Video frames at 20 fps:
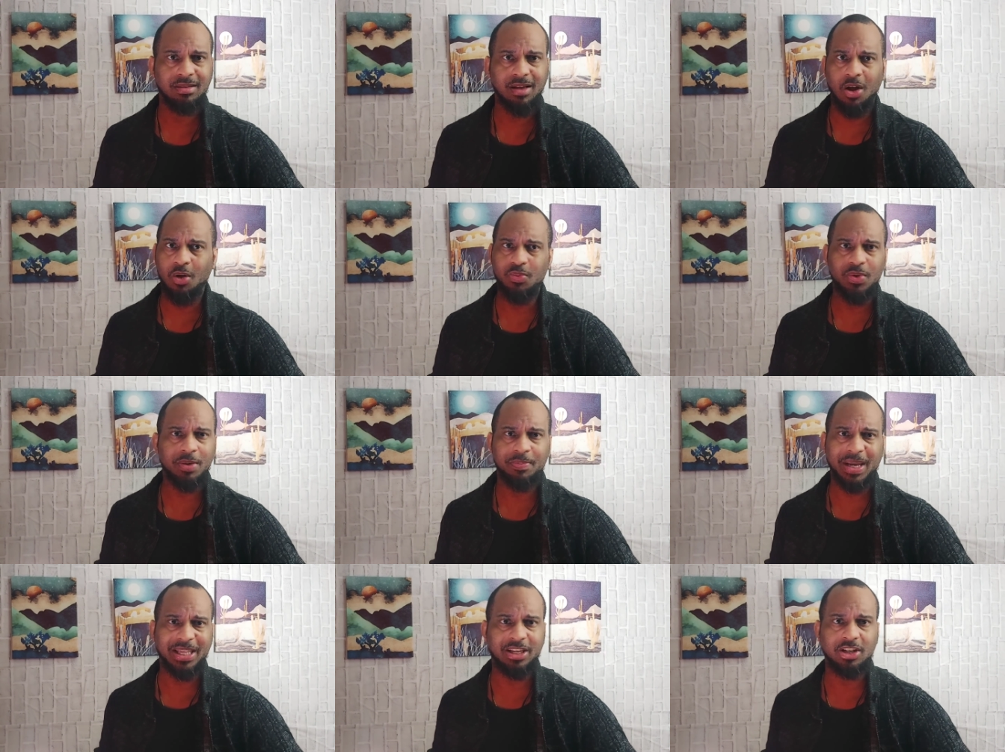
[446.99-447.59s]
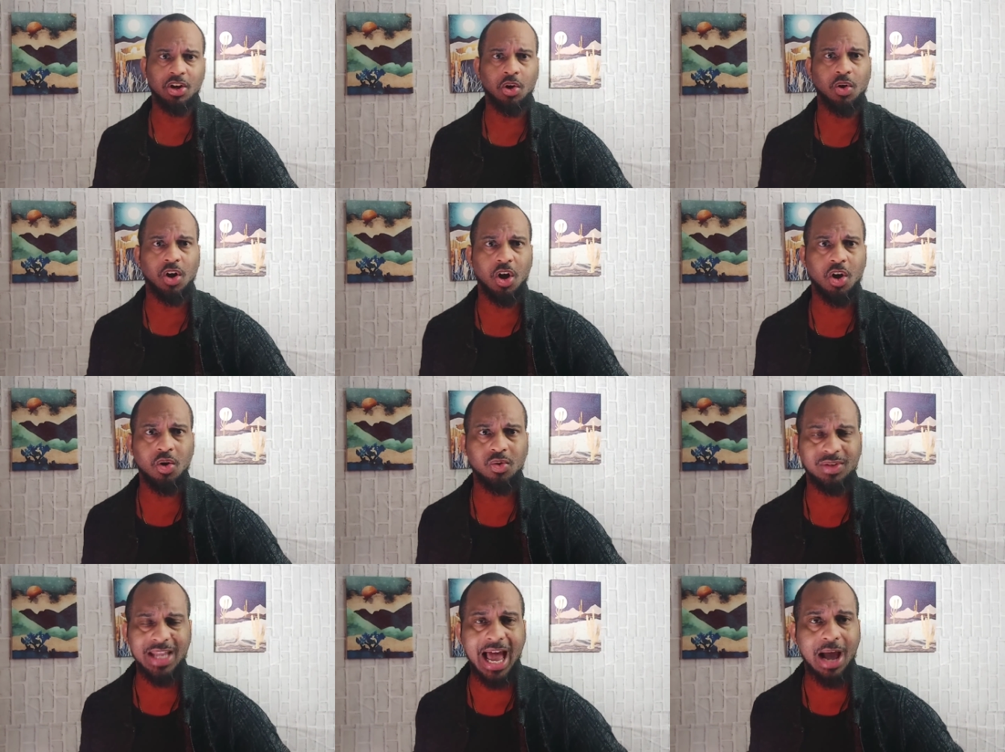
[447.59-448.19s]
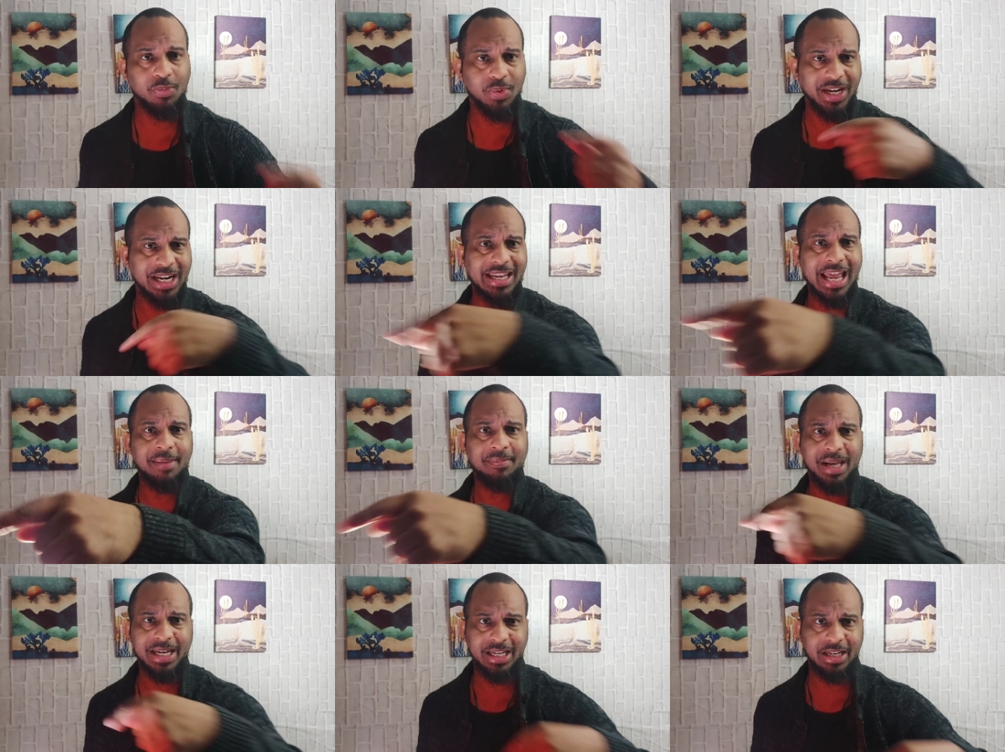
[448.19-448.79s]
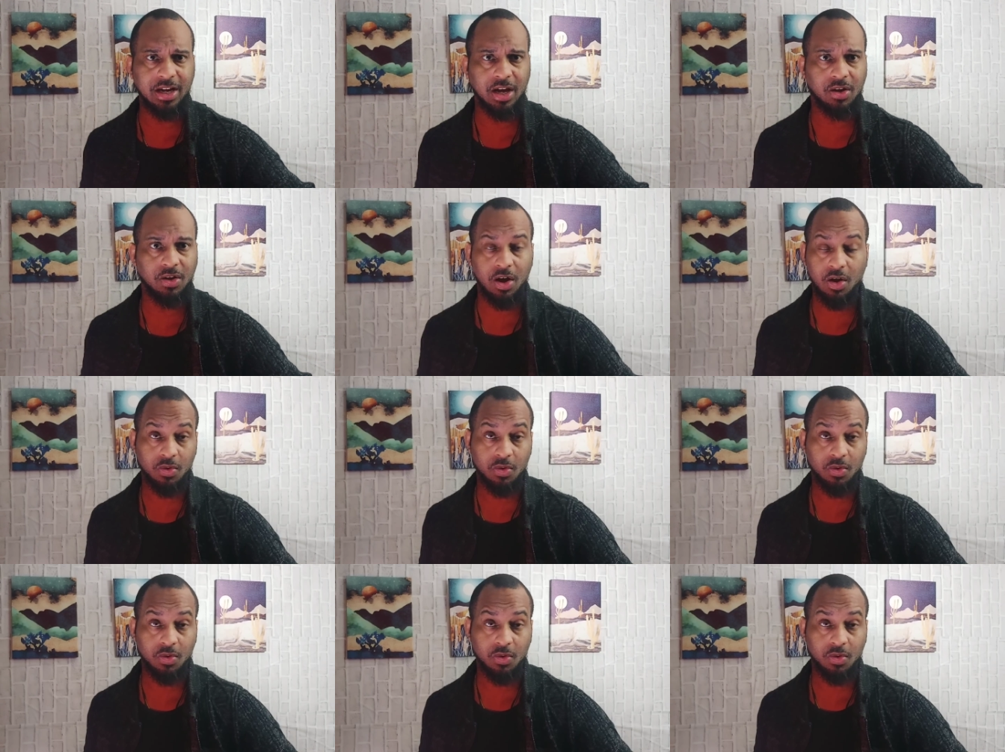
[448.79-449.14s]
Oh, we're about to know a whole lot. Where did that money go?